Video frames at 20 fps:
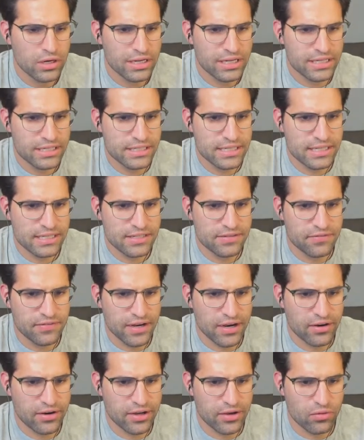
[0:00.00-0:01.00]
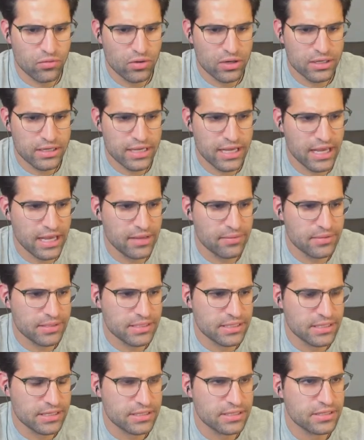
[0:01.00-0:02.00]
What is this variant? What game
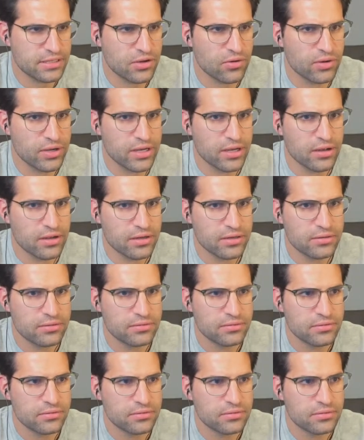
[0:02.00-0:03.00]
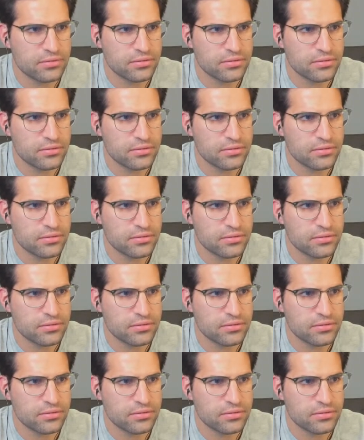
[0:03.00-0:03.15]
is this going on?